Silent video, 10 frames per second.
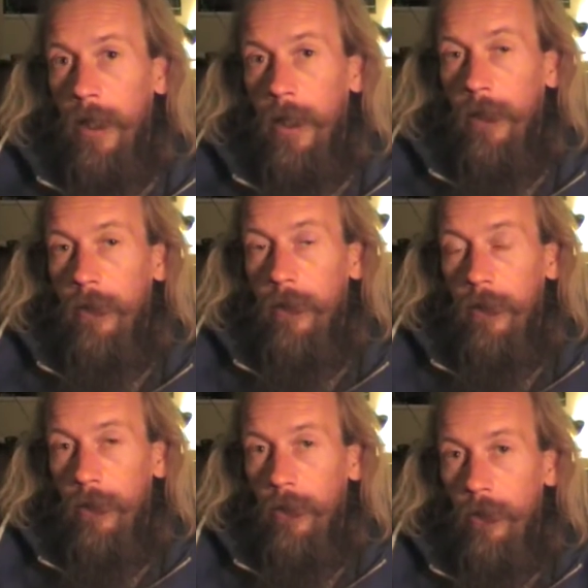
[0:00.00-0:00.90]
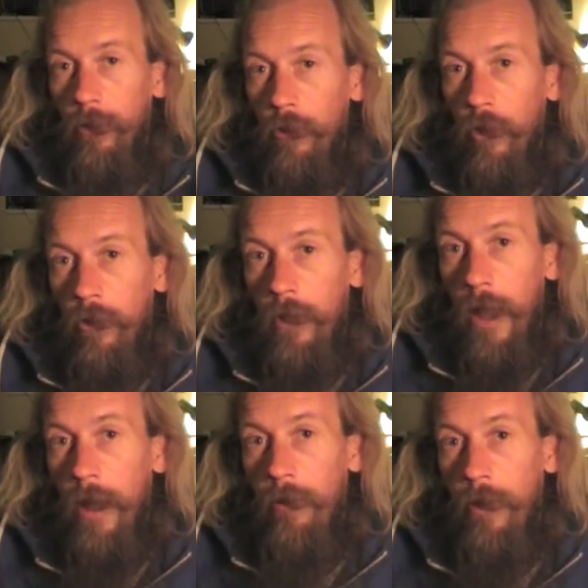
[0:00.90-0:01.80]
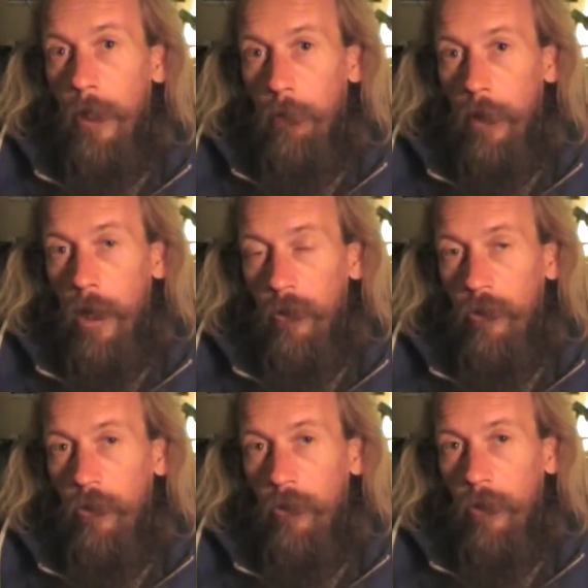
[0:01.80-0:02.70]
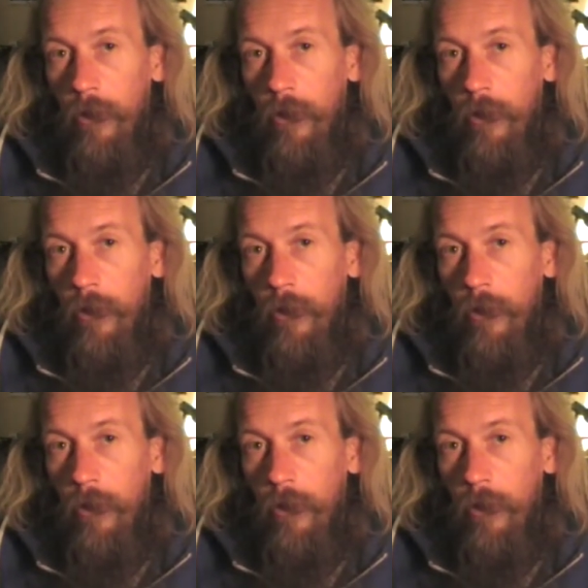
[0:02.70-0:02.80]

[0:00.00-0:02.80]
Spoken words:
and you know, just there in the brush